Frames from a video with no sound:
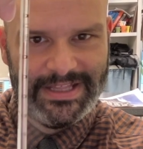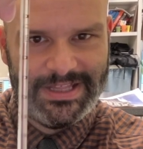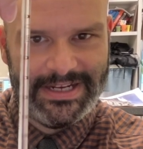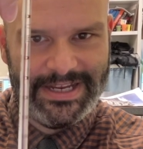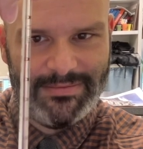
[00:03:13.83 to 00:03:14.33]

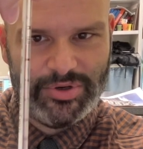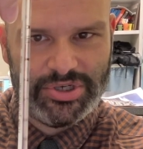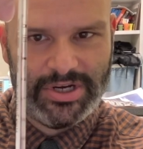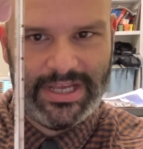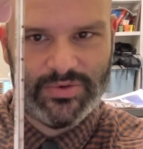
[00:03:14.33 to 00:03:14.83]
The
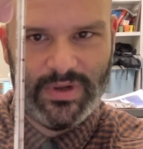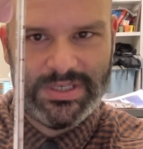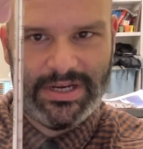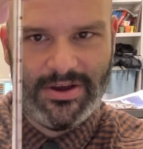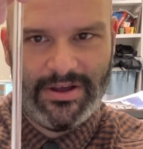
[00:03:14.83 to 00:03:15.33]
temperature has
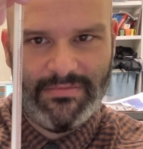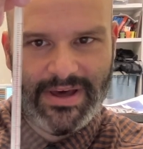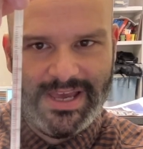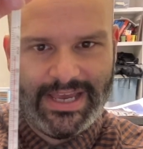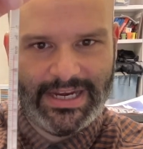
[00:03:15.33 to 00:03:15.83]
risen on
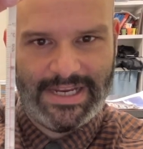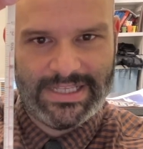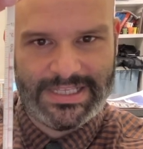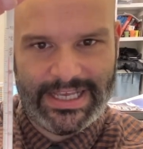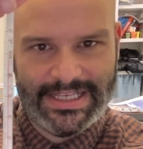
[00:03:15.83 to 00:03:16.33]
my end. It
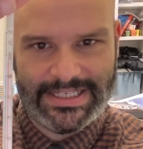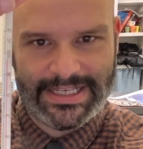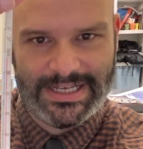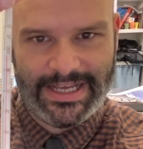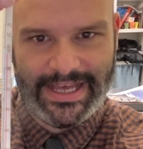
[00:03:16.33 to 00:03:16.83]
says
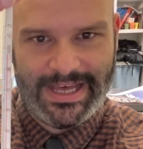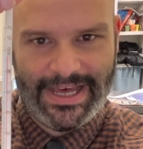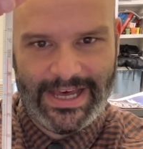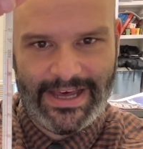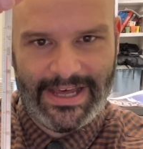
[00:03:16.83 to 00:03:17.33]

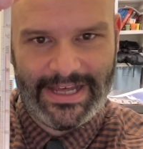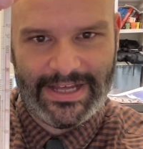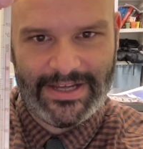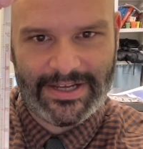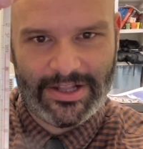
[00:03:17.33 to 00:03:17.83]

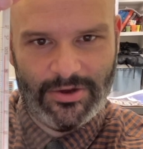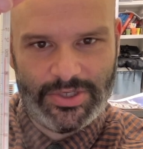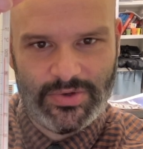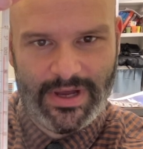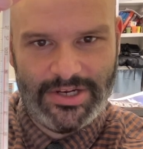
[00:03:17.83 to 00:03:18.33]
close
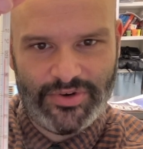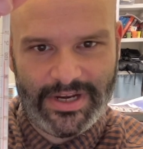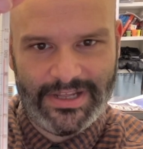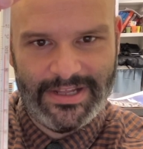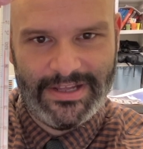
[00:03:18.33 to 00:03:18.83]
to 100.
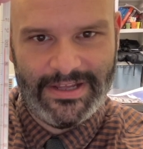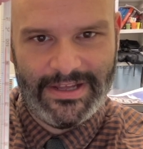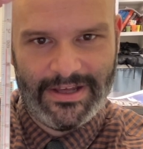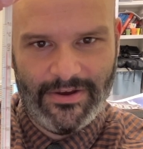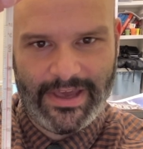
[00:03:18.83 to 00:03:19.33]

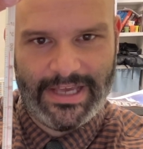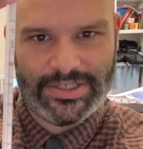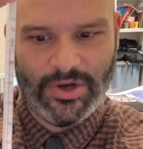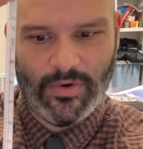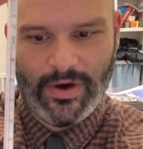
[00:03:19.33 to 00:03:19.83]
Okay,
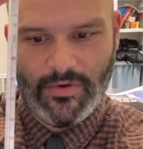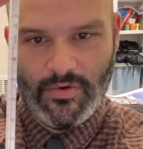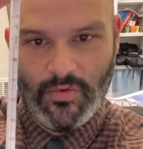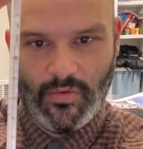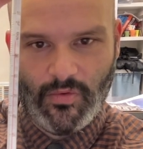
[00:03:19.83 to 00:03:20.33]
so
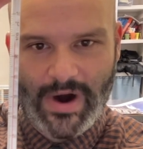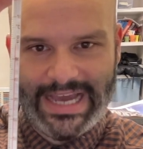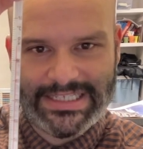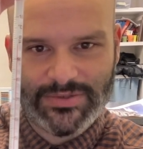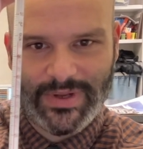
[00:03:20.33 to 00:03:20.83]
why
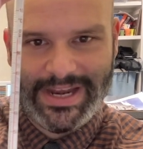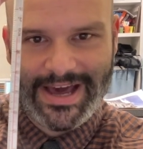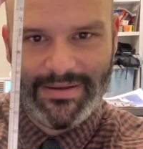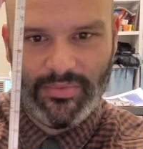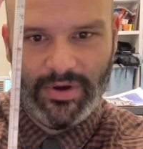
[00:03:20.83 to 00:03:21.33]
is this one not
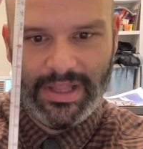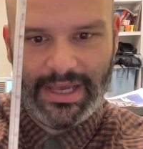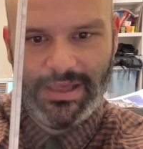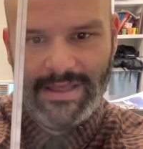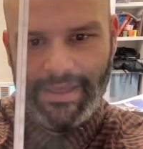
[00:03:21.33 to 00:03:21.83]
at boiling?